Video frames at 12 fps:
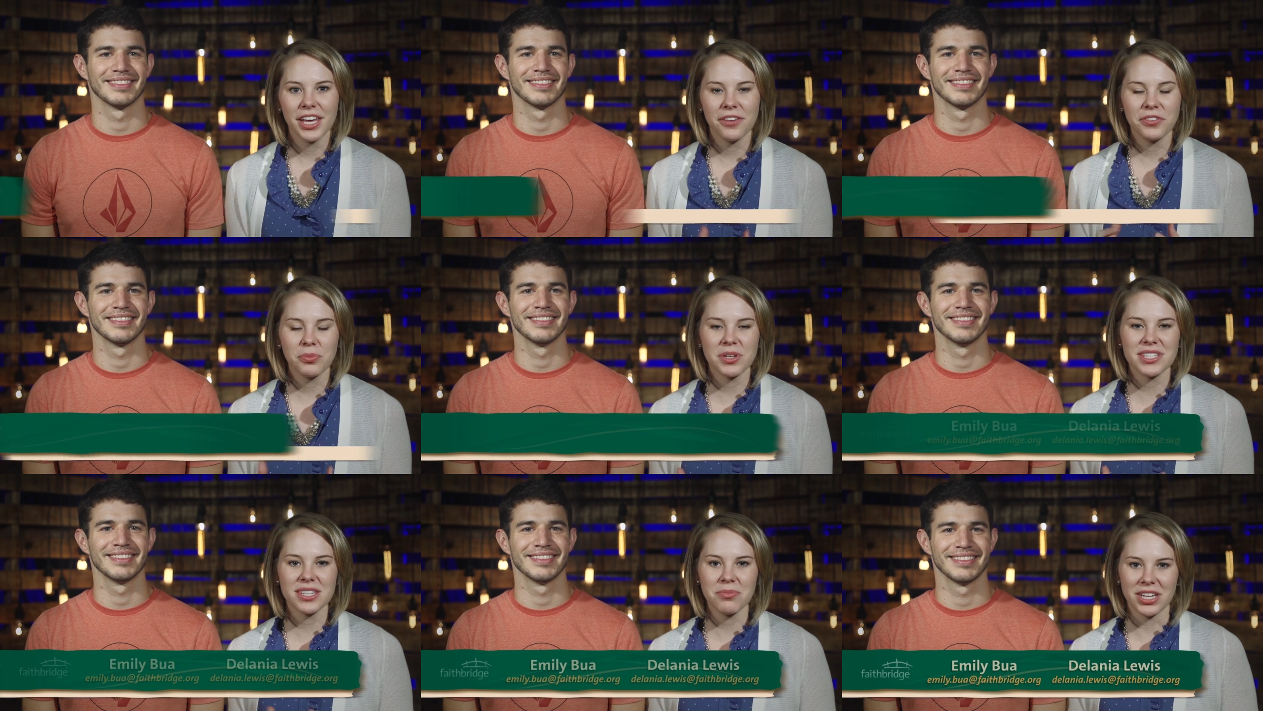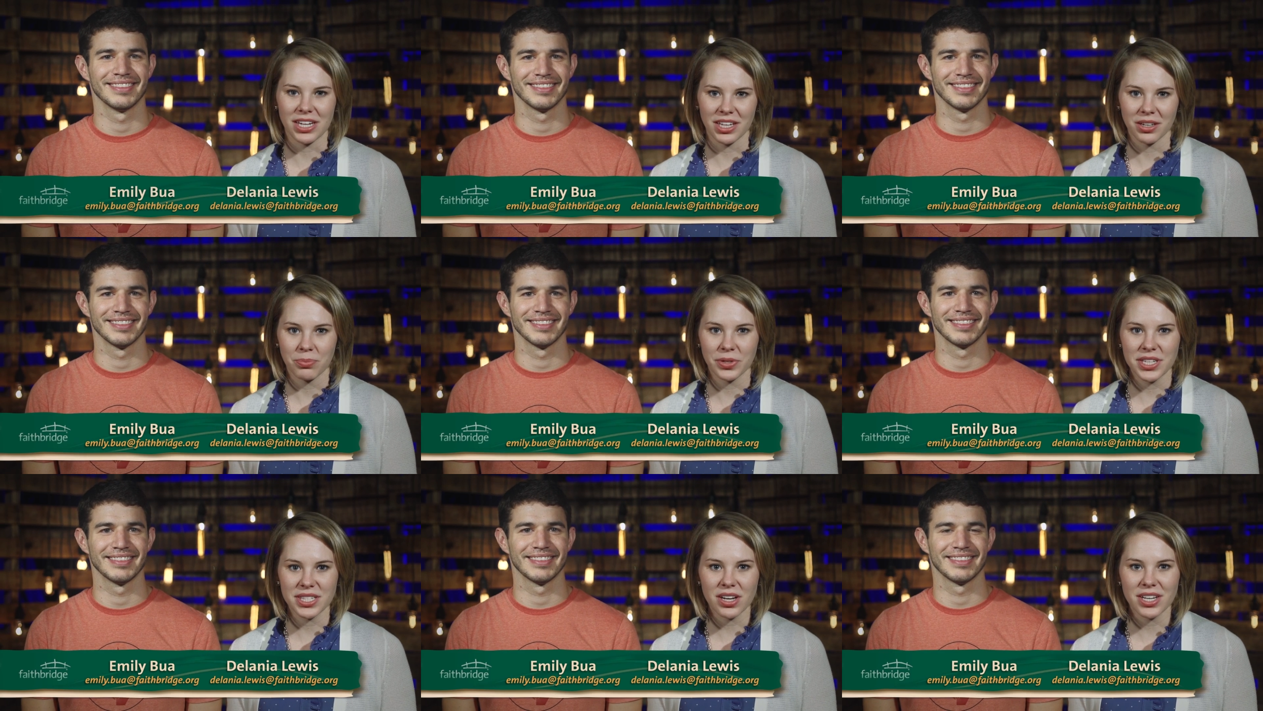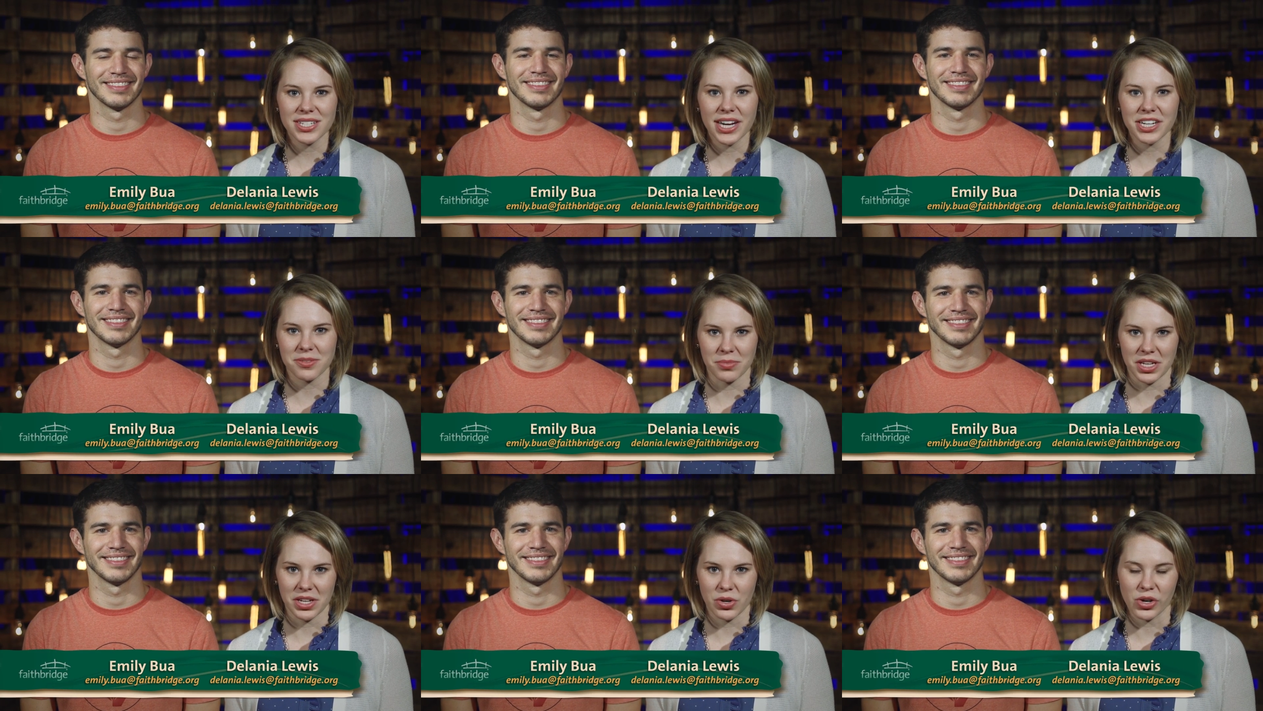Speaker 1: If you missed the meeting, please contact
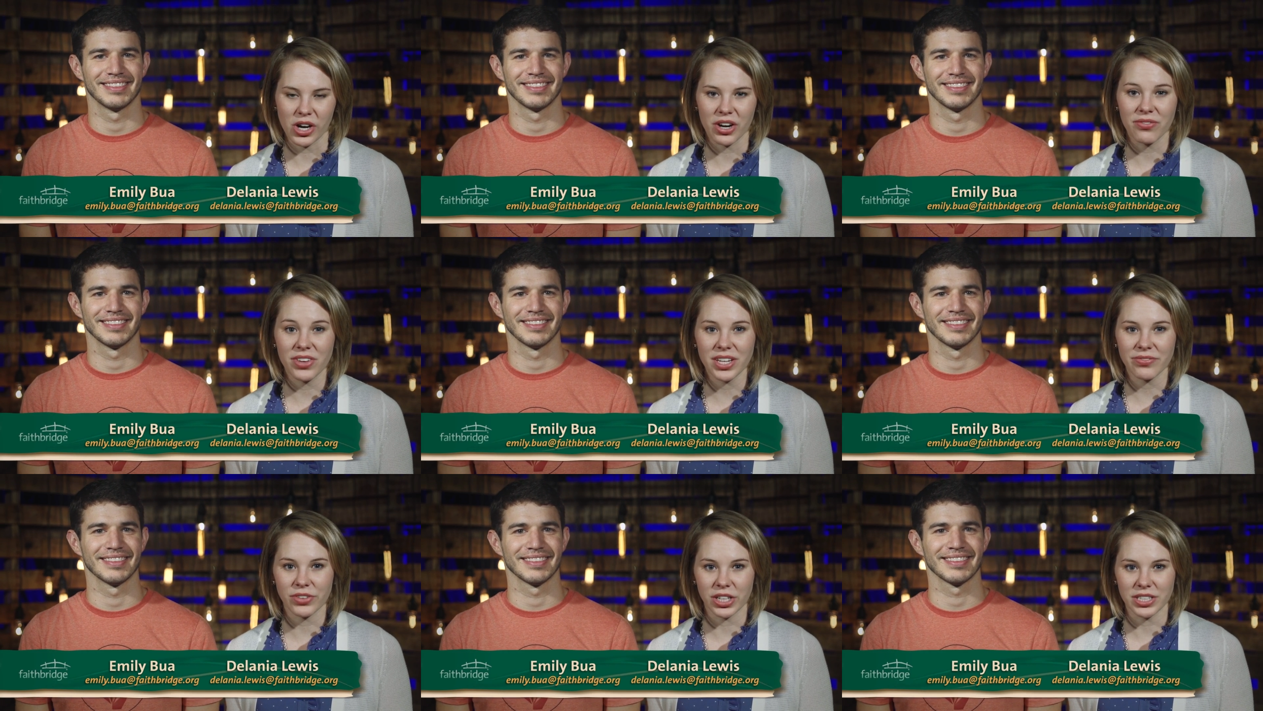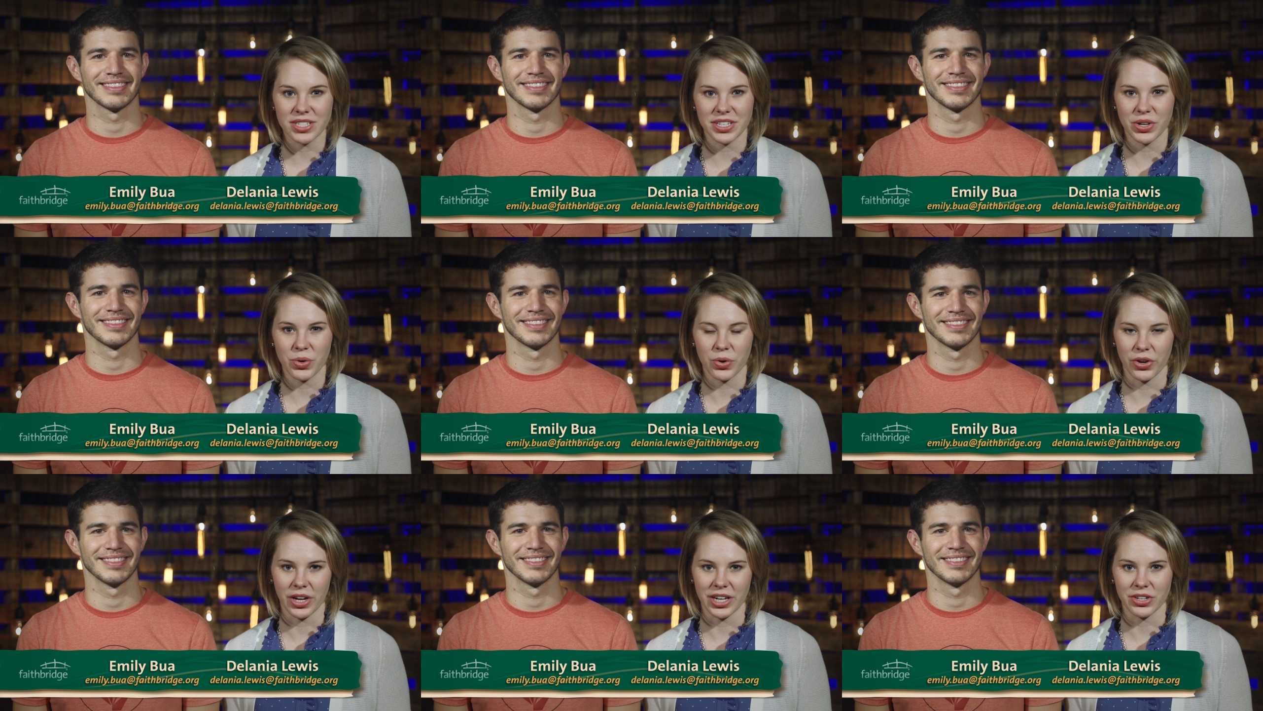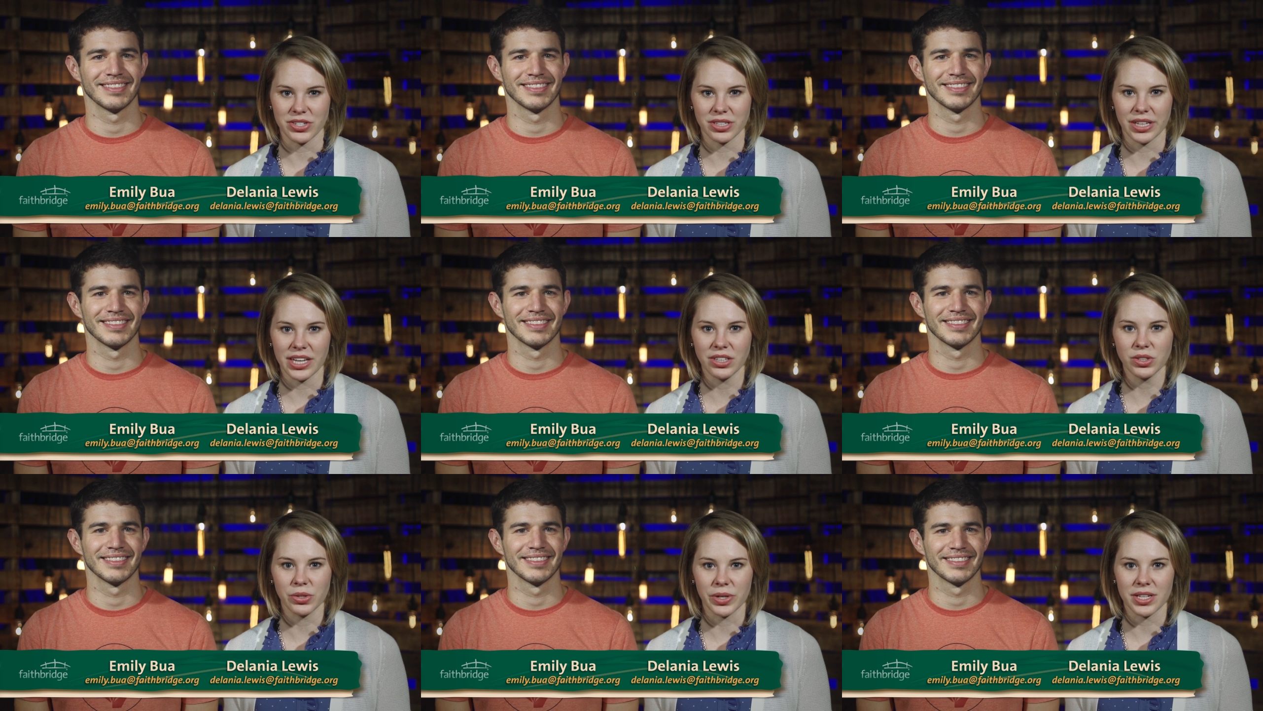me or our event volunteer coordinator,
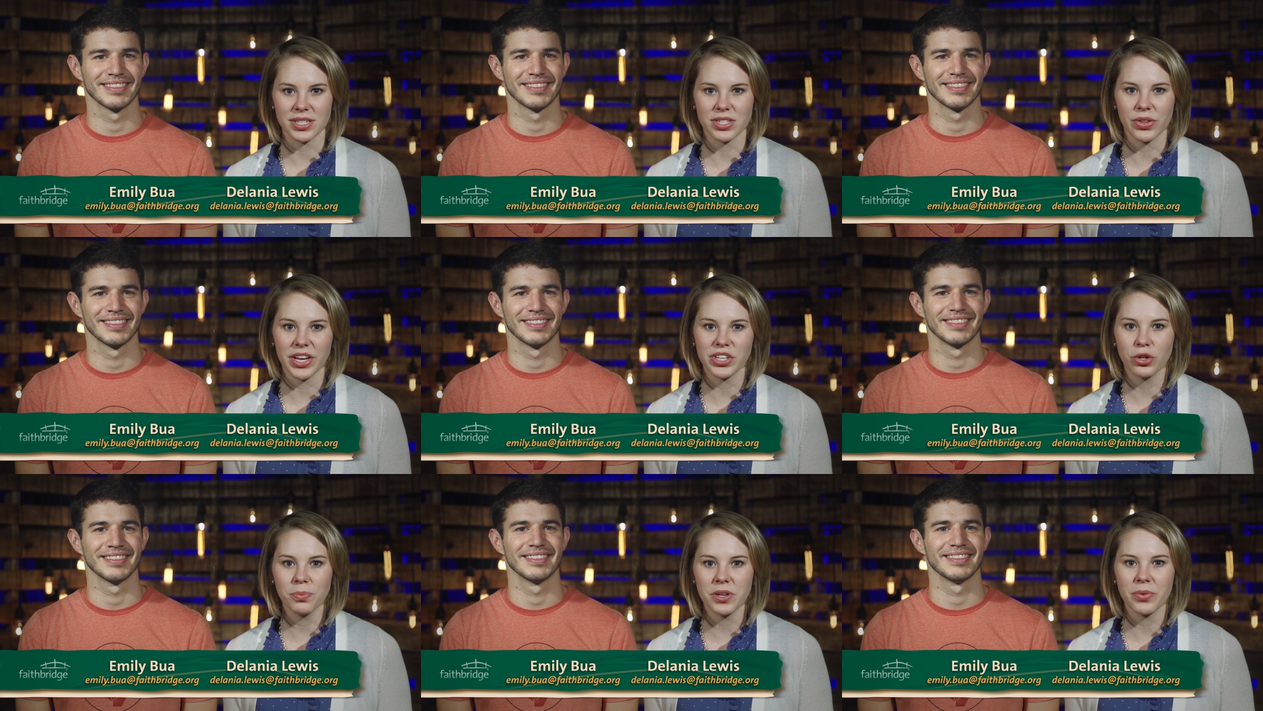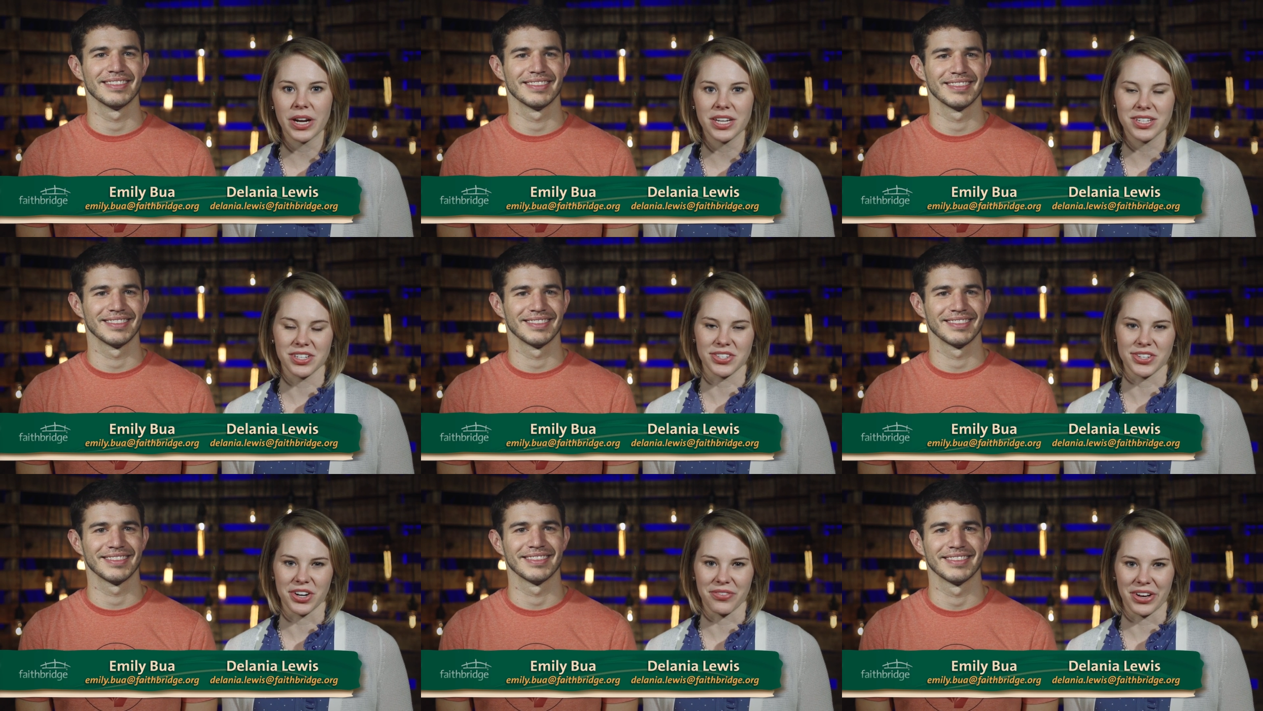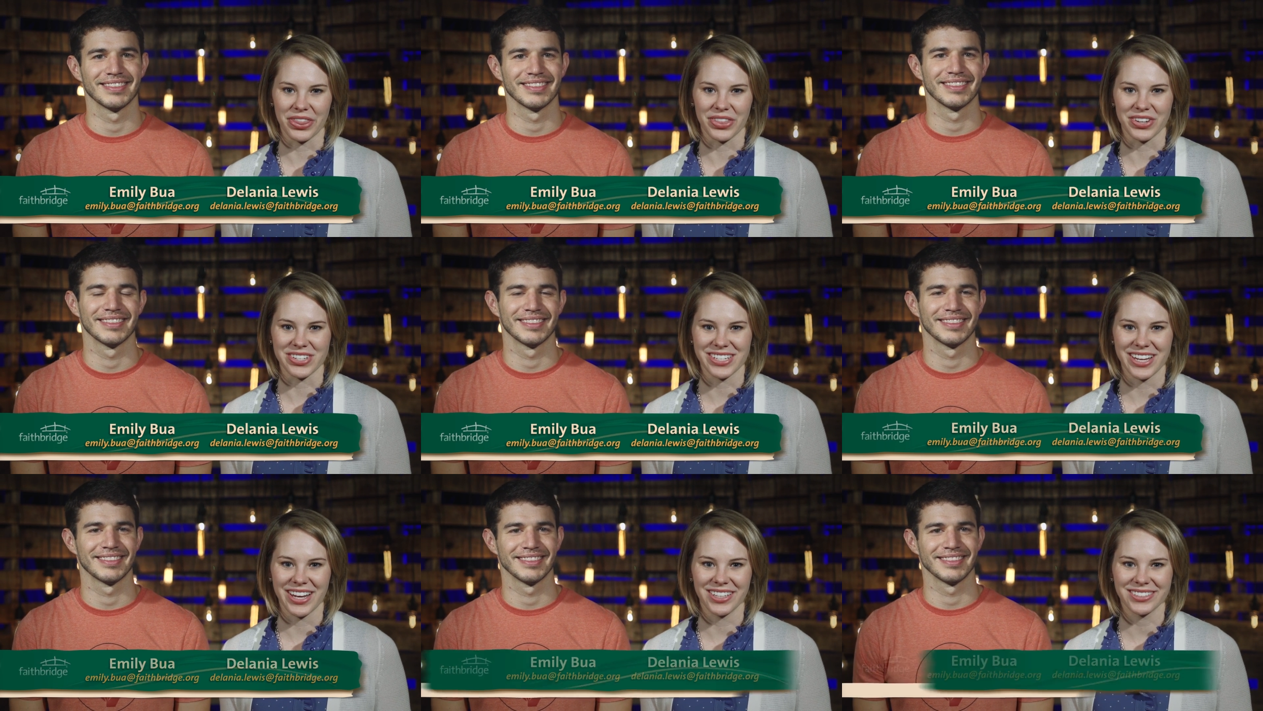Delana Lewis, so that you'll be ready to serve on
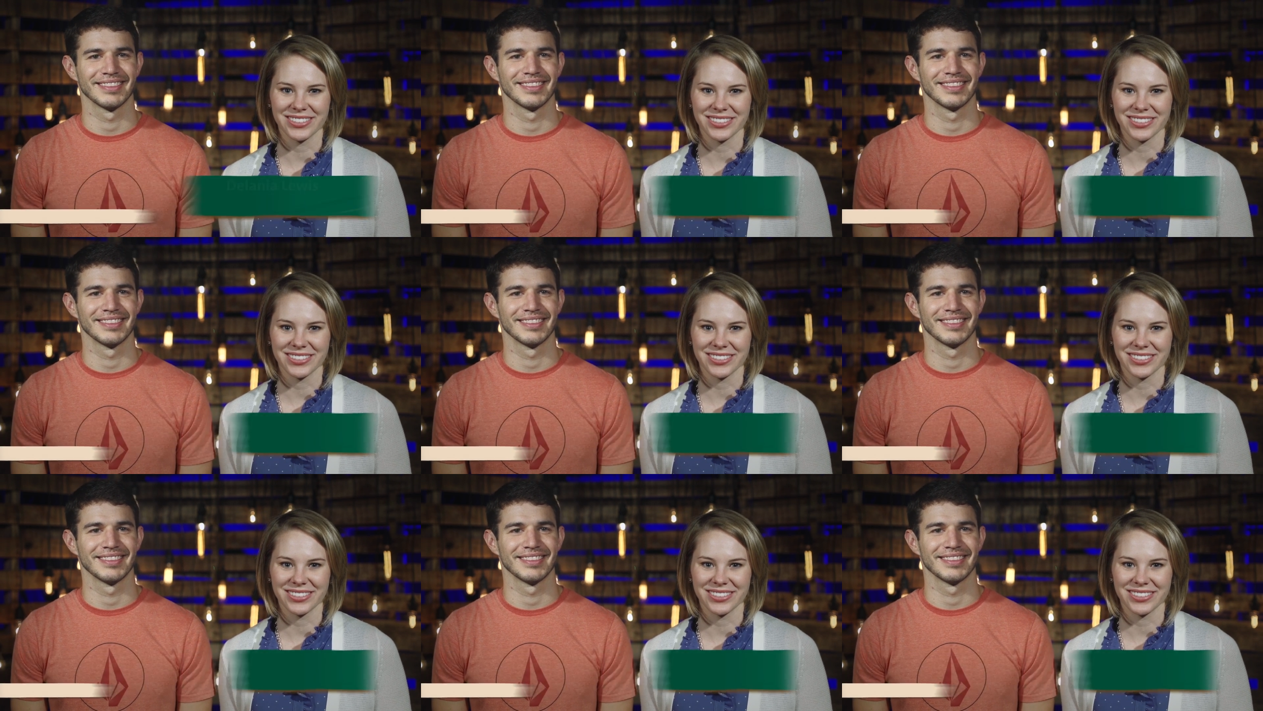Thursday.